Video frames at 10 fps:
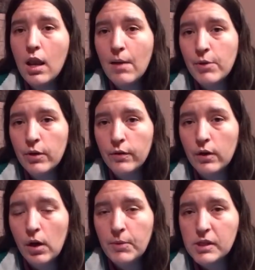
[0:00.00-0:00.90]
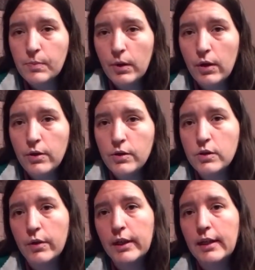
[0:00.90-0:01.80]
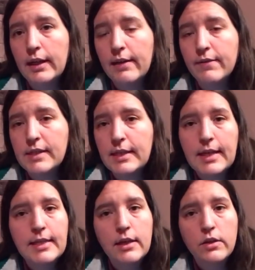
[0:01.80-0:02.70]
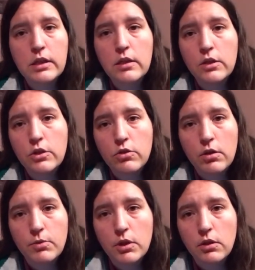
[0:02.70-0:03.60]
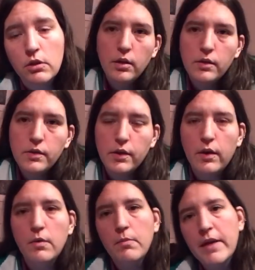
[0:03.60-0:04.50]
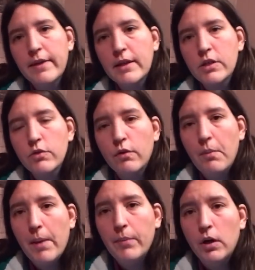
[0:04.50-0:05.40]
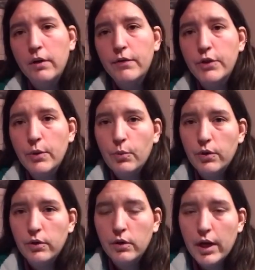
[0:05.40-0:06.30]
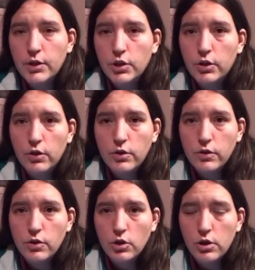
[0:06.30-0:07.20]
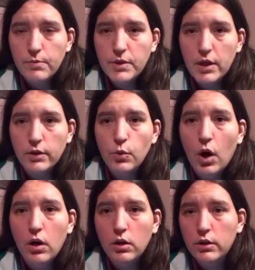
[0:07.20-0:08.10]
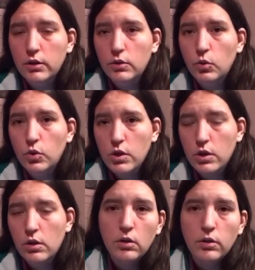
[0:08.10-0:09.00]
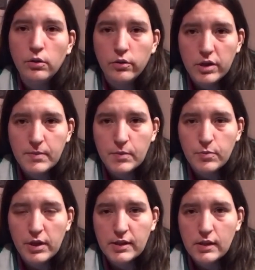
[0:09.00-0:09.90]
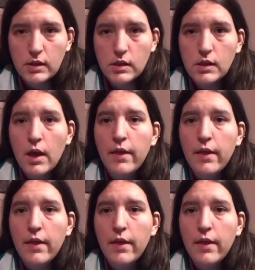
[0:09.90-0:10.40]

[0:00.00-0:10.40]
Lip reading: let me know in the comments below so I can leave his details in the description. So, main things to remember, if you don't want to actually go to the shops and you are going to order your Christmas presents,